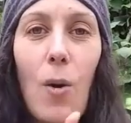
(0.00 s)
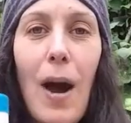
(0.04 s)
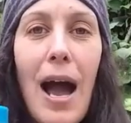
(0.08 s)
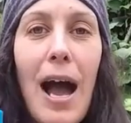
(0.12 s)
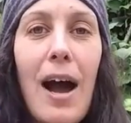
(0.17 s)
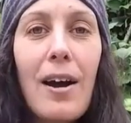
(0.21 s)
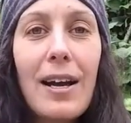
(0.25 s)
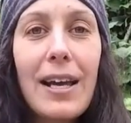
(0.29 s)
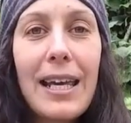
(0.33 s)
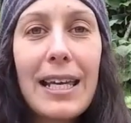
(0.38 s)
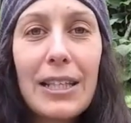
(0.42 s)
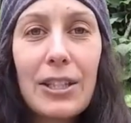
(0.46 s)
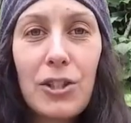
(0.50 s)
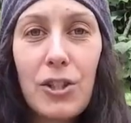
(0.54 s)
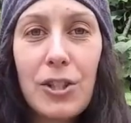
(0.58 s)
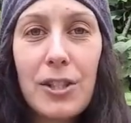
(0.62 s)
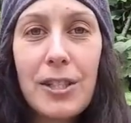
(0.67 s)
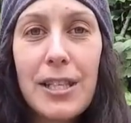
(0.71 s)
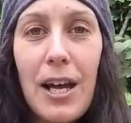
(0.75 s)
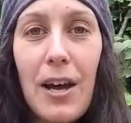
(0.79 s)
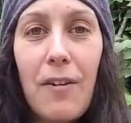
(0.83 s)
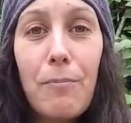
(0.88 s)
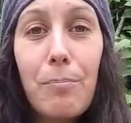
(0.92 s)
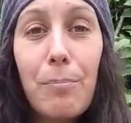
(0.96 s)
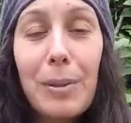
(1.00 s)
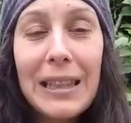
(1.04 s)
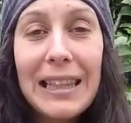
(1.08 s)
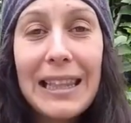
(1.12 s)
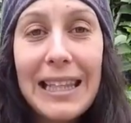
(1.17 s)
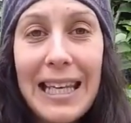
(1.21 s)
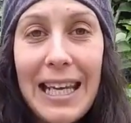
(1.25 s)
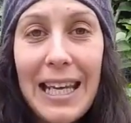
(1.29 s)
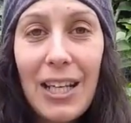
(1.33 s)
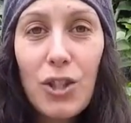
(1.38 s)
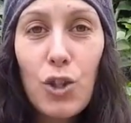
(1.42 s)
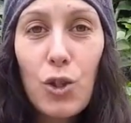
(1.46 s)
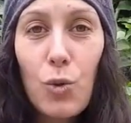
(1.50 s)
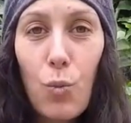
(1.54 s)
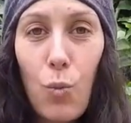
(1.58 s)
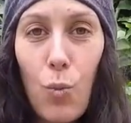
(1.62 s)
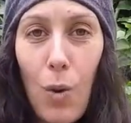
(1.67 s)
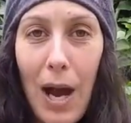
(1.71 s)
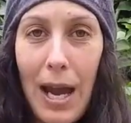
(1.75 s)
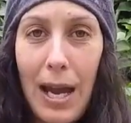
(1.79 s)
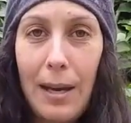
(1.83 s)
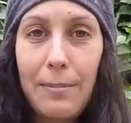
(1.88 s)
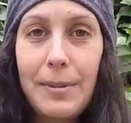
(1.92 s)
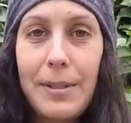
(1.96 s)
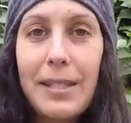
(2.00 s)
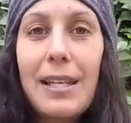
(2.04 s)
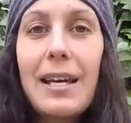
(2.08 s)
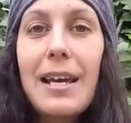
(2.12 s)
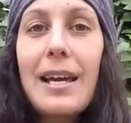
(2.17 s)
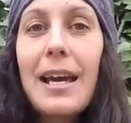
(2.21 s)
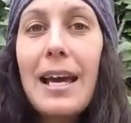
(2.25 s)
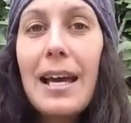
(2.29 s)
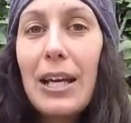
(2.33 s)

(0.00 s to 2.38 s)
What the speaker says: go out and get yourself bleach wipes.